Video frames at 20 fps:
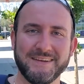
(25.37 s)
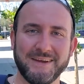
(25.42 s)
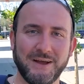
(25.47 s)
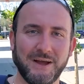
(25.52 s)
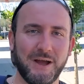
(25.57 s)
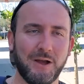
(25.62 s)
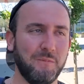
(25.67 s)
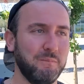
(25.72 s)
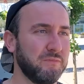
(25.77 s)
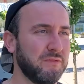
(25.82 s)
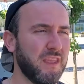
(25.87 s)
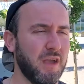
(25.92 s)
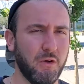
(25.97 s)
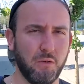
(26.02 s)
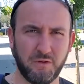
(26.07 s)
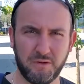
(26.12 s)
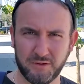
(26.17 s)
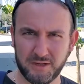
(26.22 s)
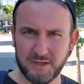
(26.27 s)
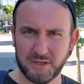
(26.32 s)
uh,
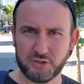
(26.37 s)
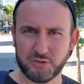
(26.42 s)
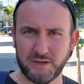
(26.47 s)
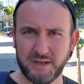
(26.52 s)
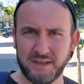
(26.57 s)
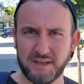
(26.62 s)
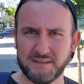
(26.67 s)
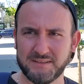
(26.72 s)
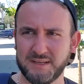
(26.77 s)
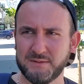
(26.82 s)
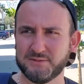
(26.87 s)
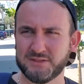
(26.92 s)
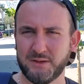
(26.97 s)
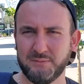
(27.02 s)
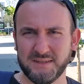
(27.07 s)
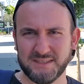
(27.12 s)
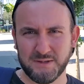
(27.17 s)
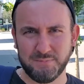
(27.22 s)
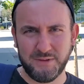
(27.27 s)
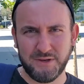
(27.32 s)
we're gonna try a dim sum.
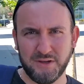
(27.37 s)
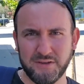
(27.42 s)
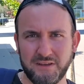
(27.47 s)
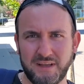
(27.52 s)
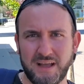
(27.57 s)
It's a bit on the